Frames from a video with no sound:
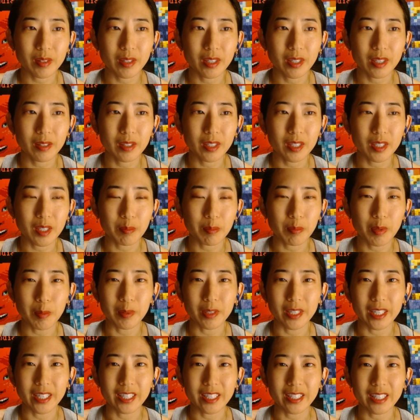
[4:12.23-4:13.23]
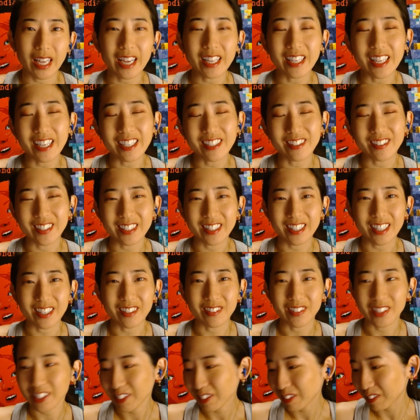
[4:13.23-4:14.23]
Because some people like it. I like doing it that
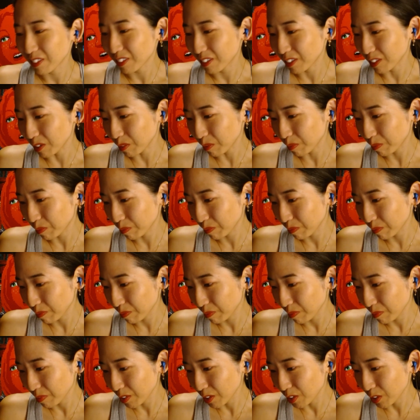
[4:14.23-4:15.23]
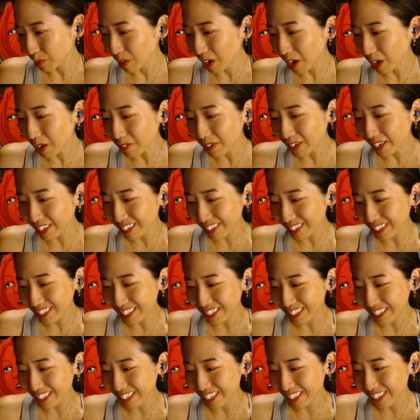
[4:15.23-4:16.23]
way too. Chihuahua, good to
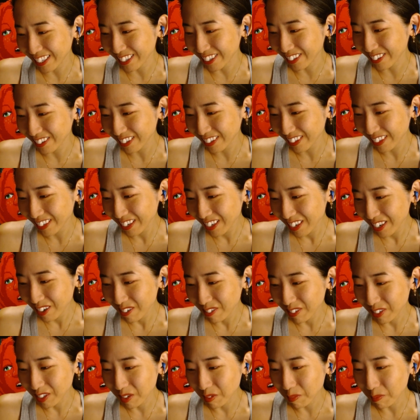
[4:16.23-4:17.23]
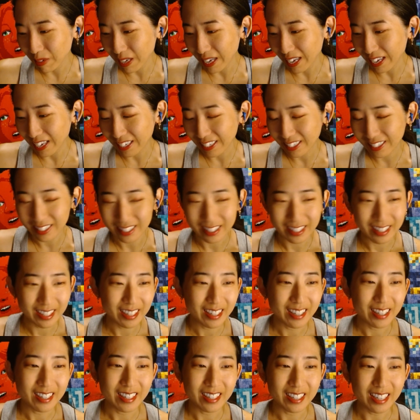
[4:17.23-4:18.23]
see you. Welcome back.
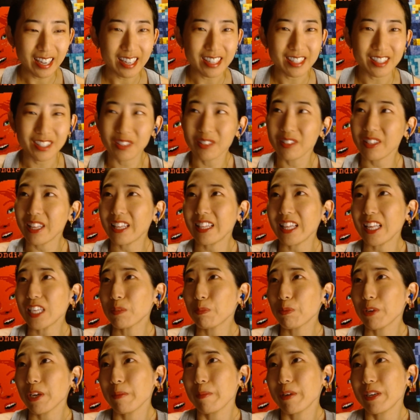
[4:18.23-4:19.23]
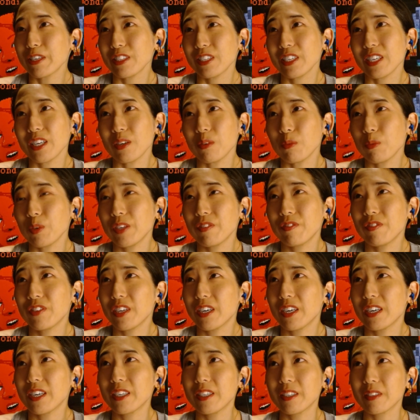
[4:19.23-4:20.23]
Yeah, so that's pretty much it. We've
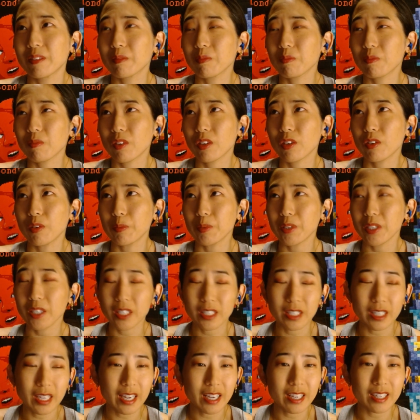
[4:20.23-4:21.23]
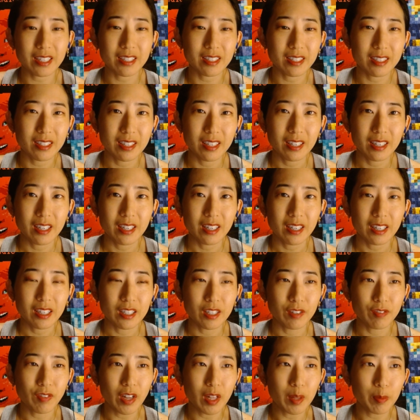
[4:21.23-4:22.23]
done Crimson Gazette.
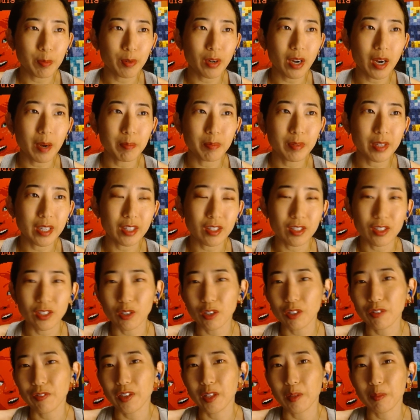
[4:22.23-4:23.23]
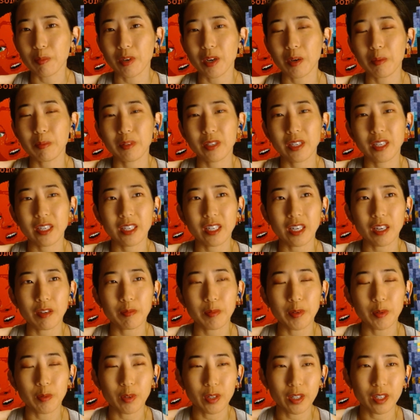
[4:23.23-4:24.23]
Developer update, there's no developer update. I've
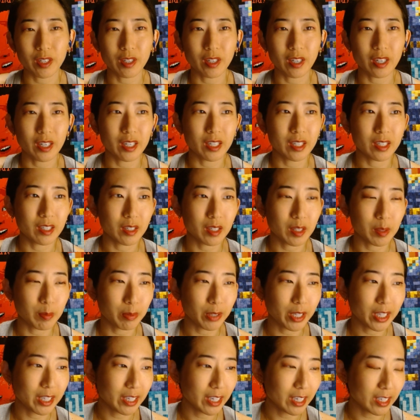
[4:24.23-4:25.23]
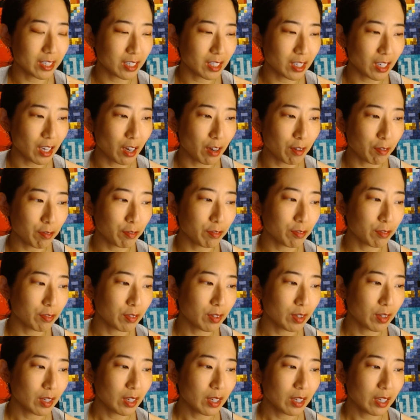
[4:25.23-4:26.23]
been working on the Playdate stuff,
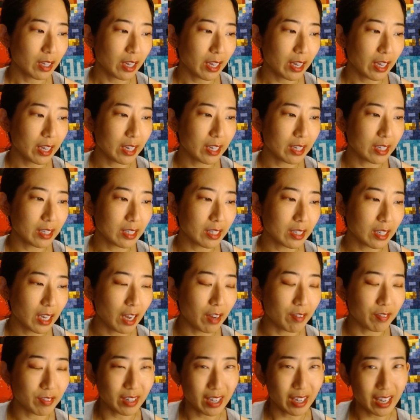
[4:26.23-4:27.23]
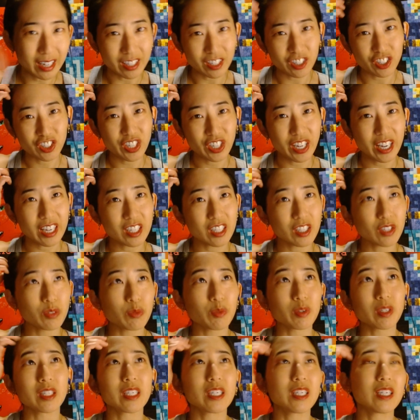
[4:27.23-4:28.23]
and I haven't had a chance
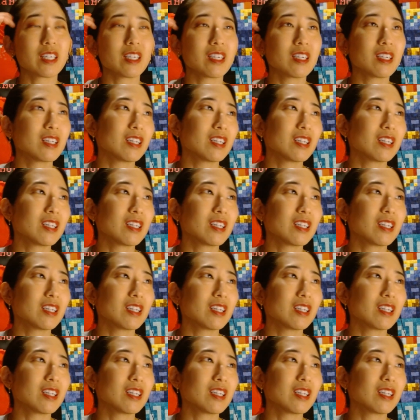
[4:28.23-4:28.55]
really